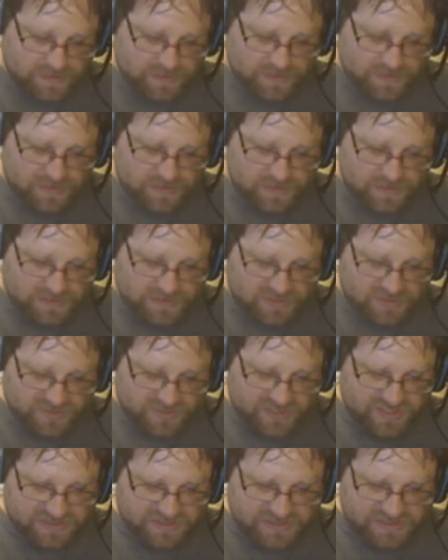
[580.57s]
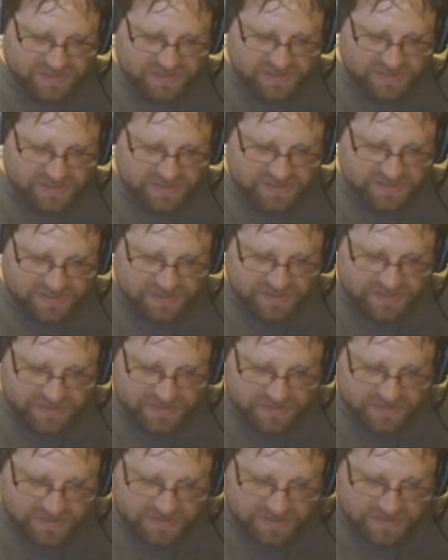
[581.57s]
So this
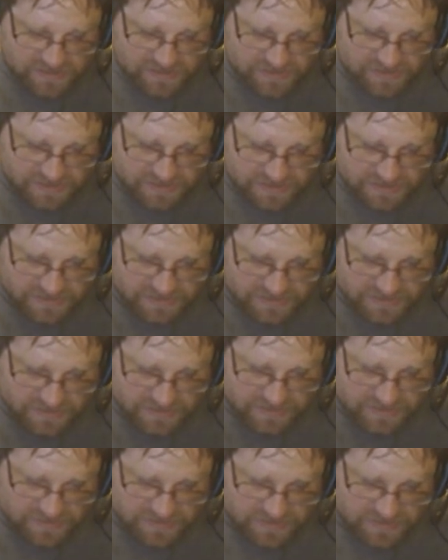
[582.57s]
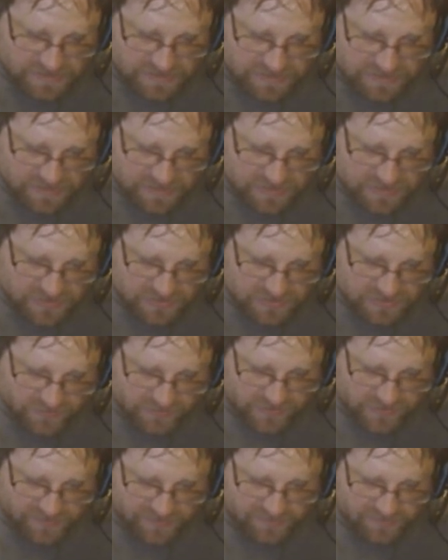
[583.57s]
is
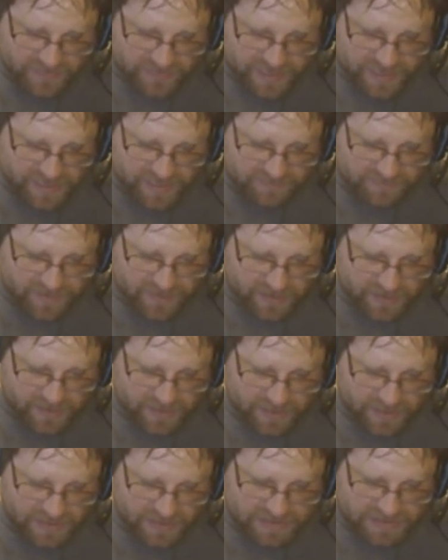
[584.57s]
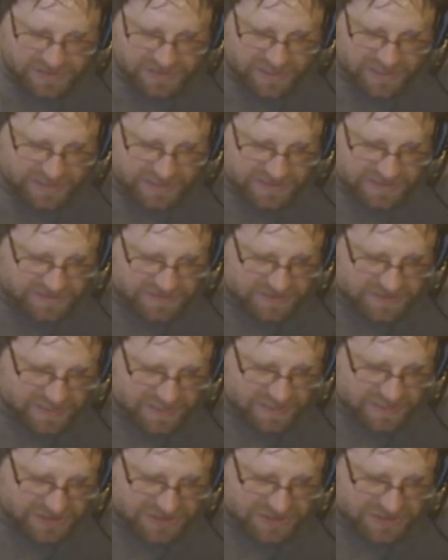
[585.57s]
written by Barry J.
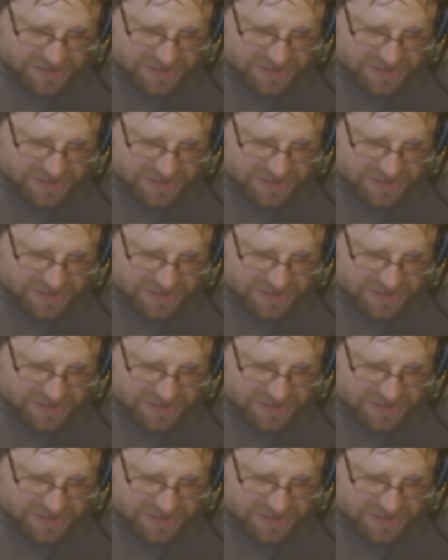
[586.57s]
Stitch.